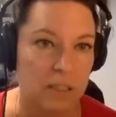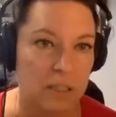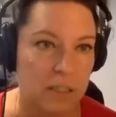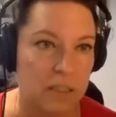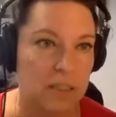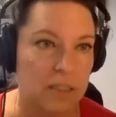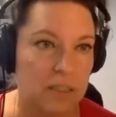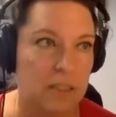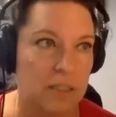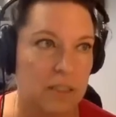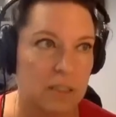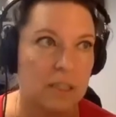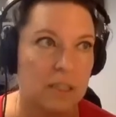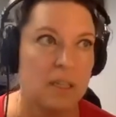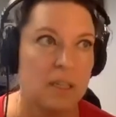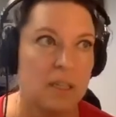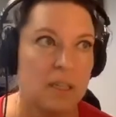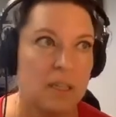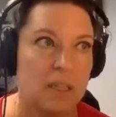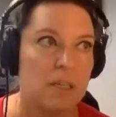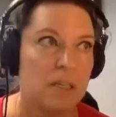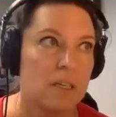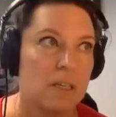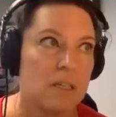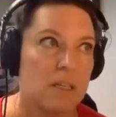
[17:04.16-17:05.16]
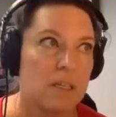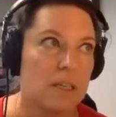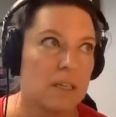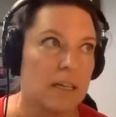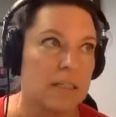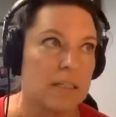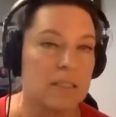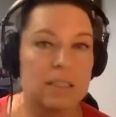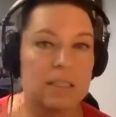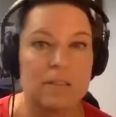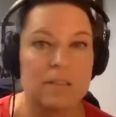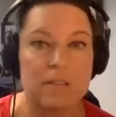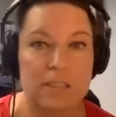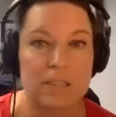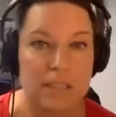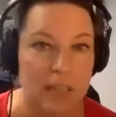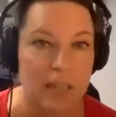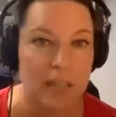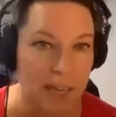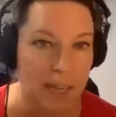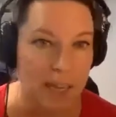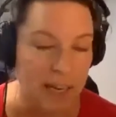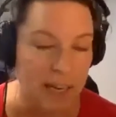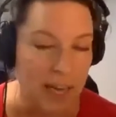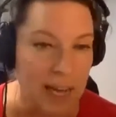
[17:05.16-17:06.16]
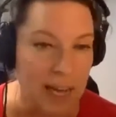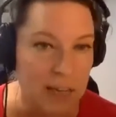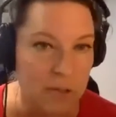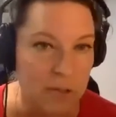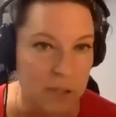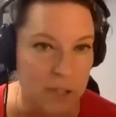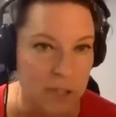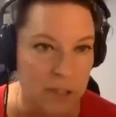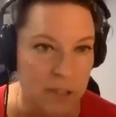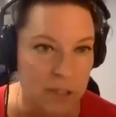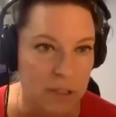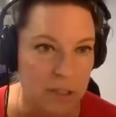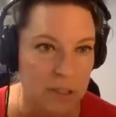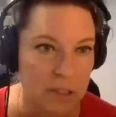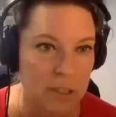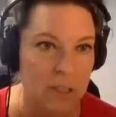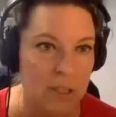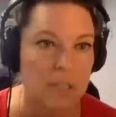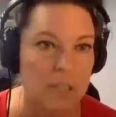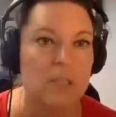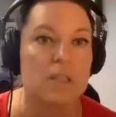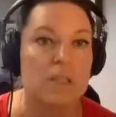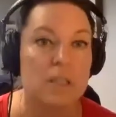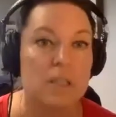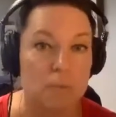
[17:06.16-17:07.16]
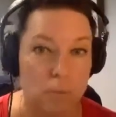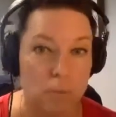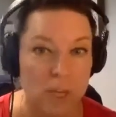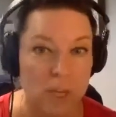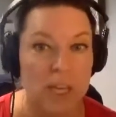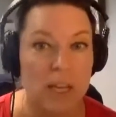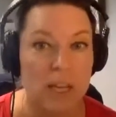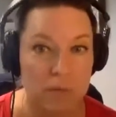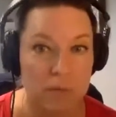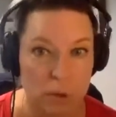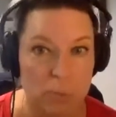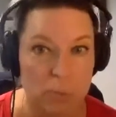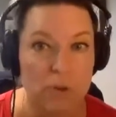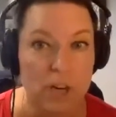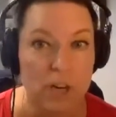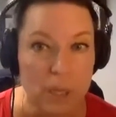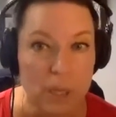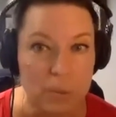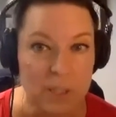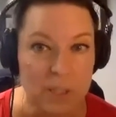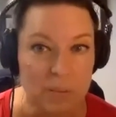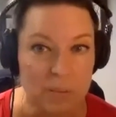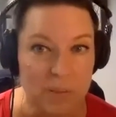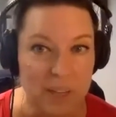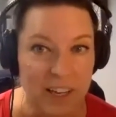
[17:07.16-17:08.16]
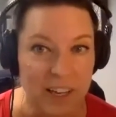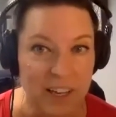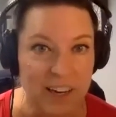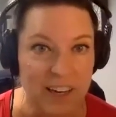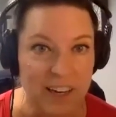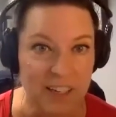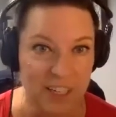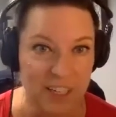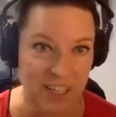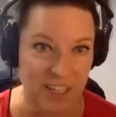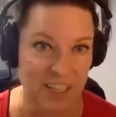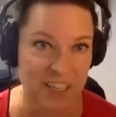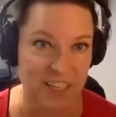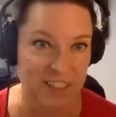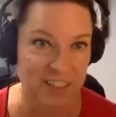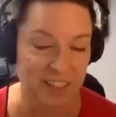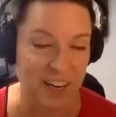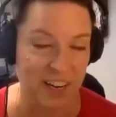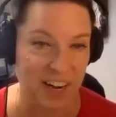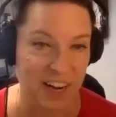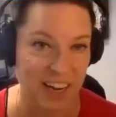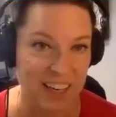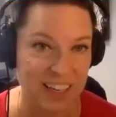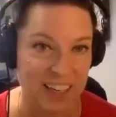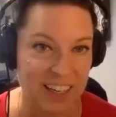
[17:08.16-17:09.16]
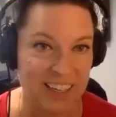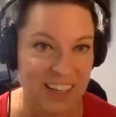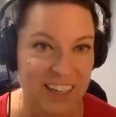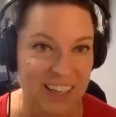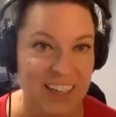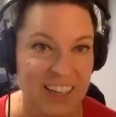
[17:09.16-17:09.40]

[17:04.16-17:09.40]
is like 7 to 8 hours, then we have a problem there, right?